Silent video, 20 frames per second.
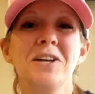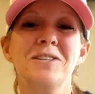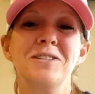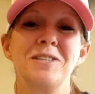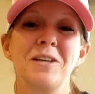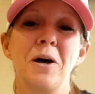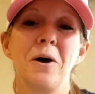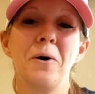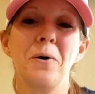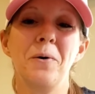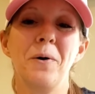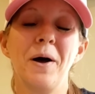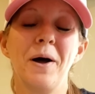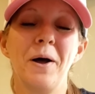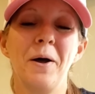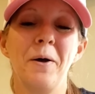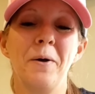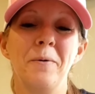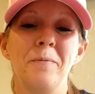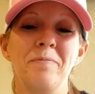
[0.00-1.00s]
So
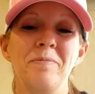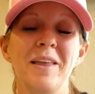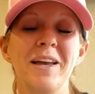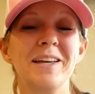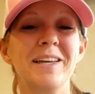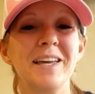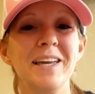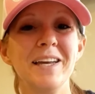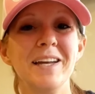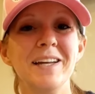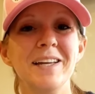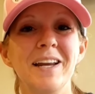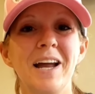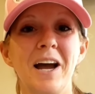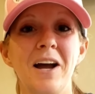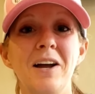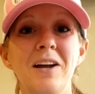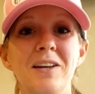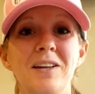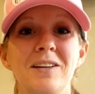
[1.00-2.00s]
again,
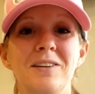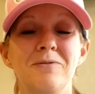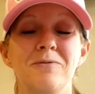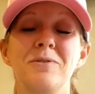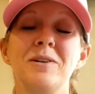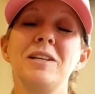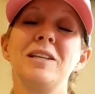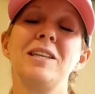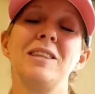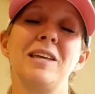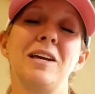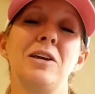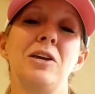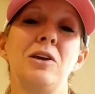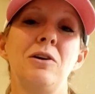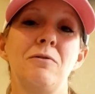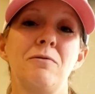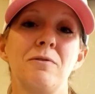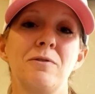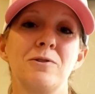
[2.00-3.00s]
I really thank
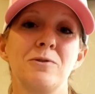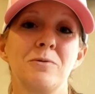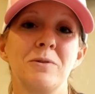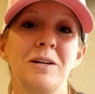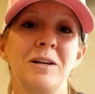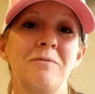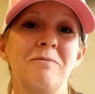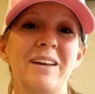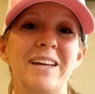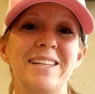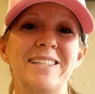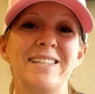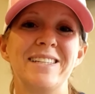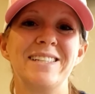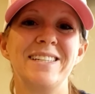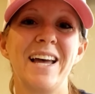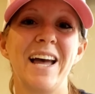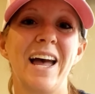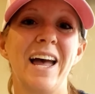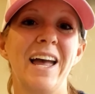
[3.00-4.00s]
you for joining me
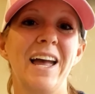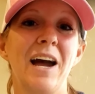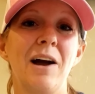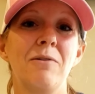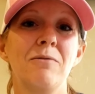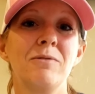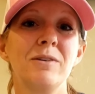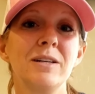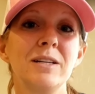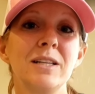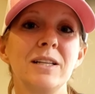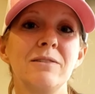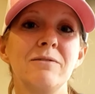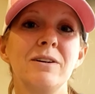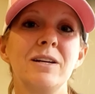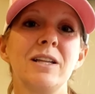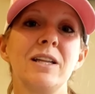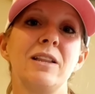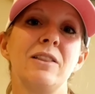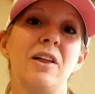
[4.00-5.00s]
today. I really,
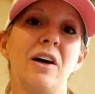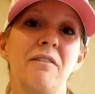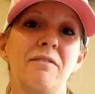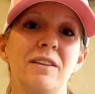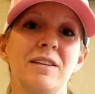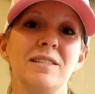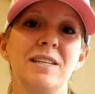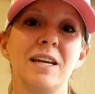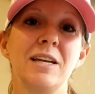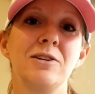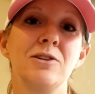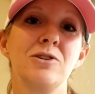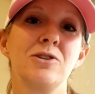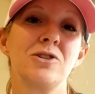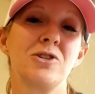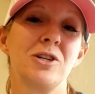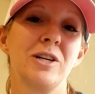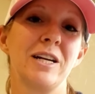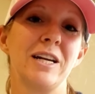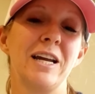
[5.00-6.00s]
really love this
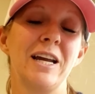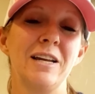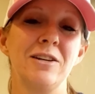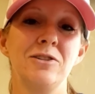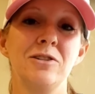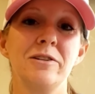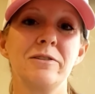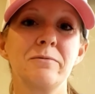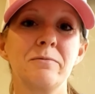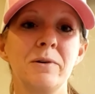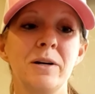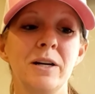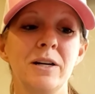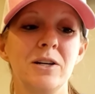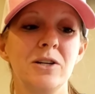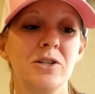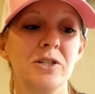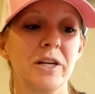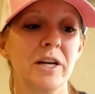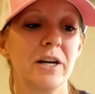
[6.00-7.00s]
industry and just wanted
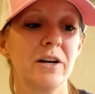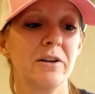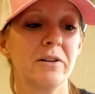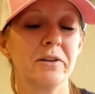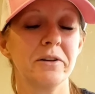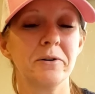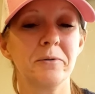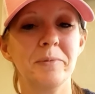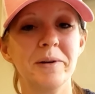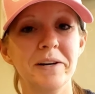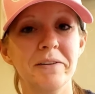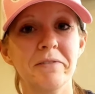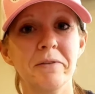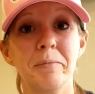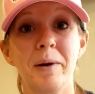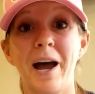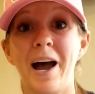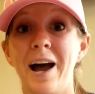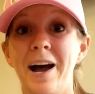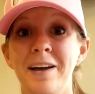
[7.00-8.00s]
to share a little bit of the
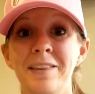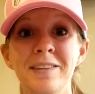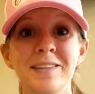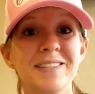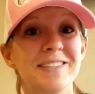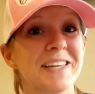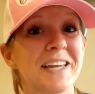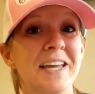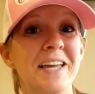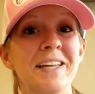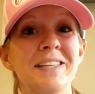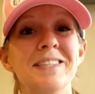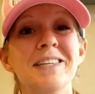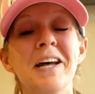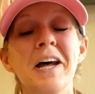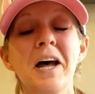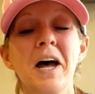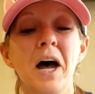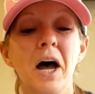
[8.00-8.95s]
behind the scenes.